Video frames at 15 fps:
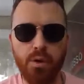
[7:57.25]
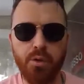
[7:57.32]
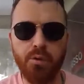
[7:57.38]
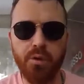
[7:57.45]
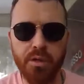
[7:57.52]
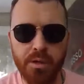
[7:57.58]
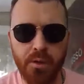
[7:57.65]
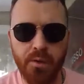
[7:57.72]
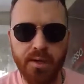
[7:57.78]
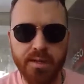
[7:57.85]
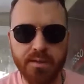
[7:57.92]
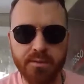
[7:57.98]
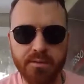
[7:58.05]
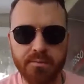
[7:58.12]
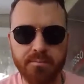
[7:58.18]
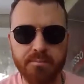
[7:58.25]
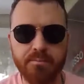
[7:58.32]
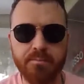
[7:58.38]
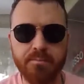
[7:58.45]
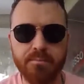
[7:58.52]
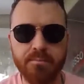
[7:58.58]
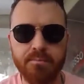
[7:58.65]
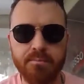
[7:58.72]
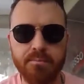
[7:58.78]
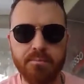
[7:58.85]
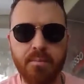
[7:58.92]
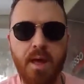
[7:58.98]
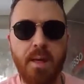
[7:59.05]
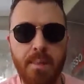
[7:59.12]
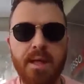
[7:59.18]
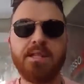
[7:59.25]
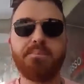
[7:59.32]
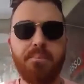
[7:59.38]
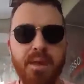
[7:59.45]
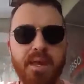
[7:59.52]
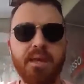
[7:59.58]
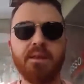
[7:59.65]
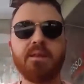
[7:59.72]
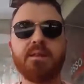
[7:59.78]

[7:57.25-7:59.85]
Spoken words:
new clients. And that's big.